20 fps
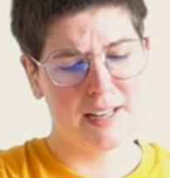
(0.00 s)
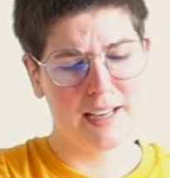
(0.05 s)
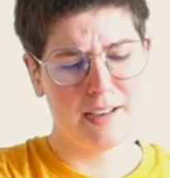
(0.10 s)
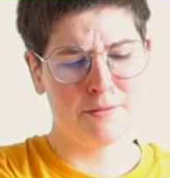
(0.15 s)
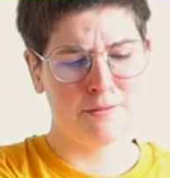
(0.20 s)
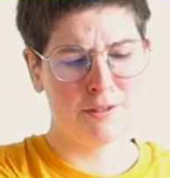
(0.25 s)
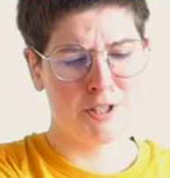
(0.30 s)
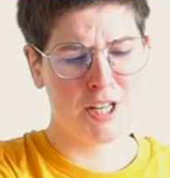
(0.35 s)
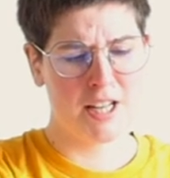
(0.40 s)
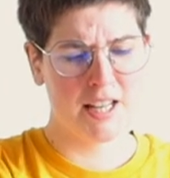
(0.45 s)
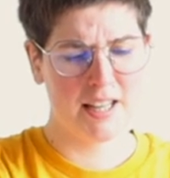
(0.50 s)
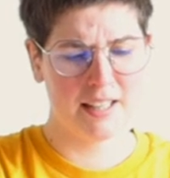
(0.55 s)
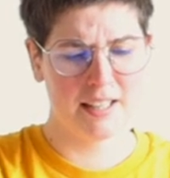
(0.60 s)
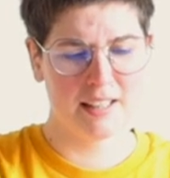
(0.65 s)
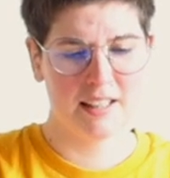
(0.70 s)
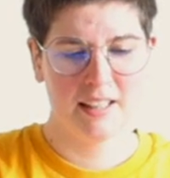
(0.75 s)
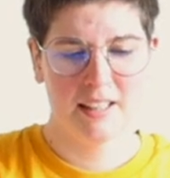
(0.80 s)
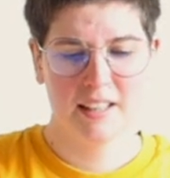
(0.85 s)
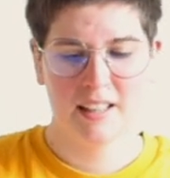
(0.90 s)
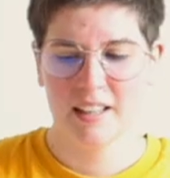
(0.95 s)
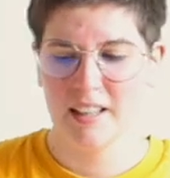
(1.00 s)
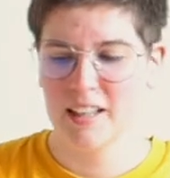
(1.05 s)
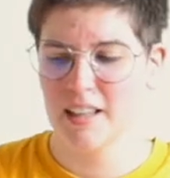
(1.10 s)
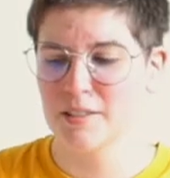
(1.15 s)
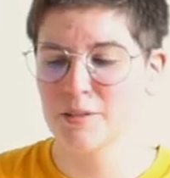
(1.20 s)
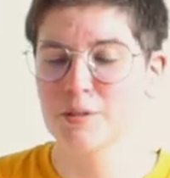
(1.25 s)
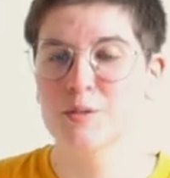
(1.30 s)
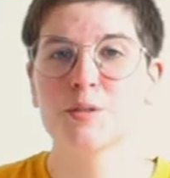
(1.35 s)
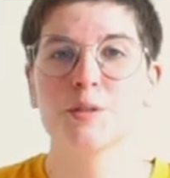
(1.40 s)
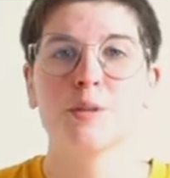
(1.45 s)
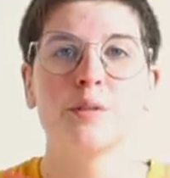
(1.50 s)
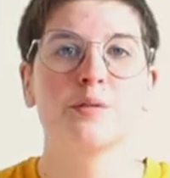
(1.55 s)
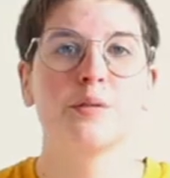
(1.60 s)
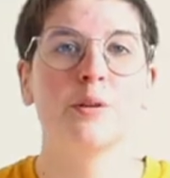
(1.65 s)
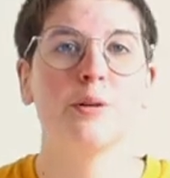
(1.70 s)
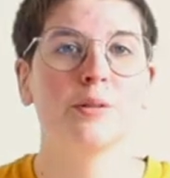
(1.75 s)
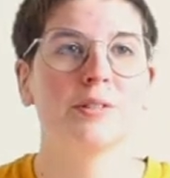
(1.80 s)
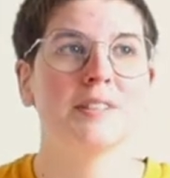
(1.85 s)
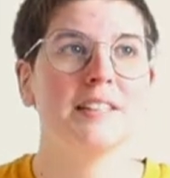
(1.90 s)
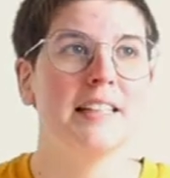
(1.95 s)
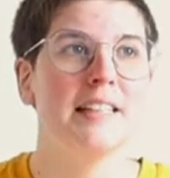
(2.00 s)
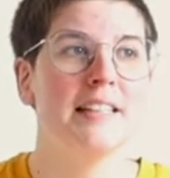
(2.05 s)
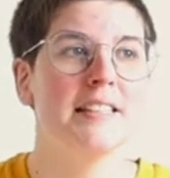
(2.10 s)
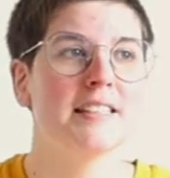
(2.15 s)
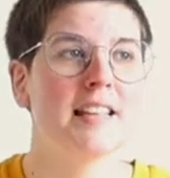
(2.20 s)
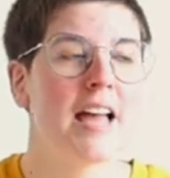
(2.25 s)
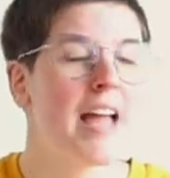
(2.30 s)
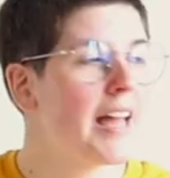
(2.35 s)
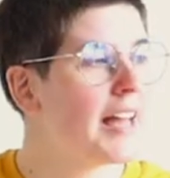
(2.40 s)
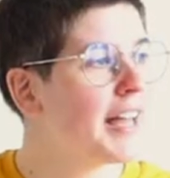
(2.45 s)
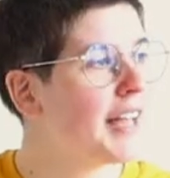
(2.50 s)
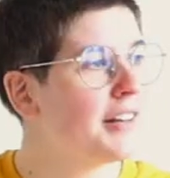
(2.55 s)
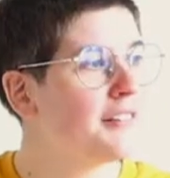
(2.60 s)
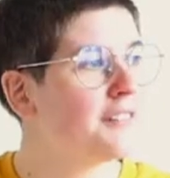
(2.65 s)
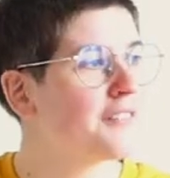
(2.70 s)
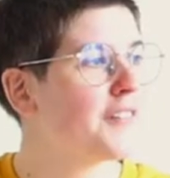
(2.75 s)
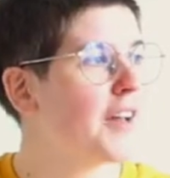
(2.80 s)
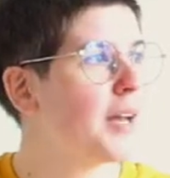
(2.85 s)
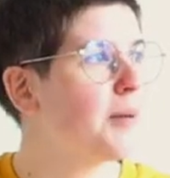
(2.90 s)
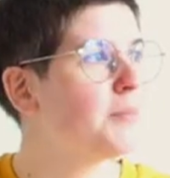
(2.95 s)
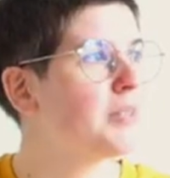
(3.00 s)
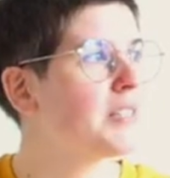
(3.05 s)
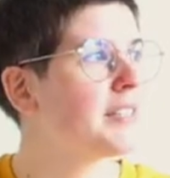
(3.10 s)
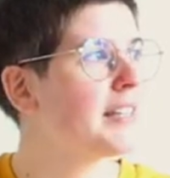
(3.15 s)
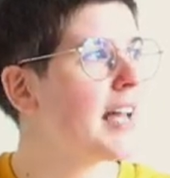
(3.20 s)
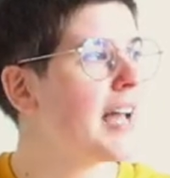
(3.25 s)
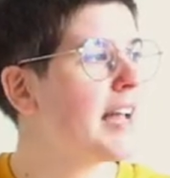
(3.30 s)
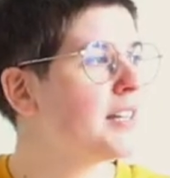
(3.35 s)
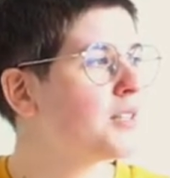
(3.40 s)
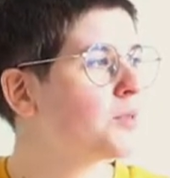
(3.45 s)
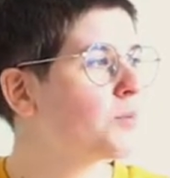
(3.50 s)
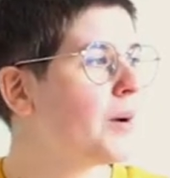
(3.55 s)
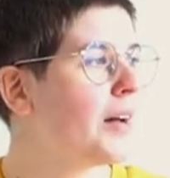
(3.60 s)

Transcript: lounging and also for these infamous days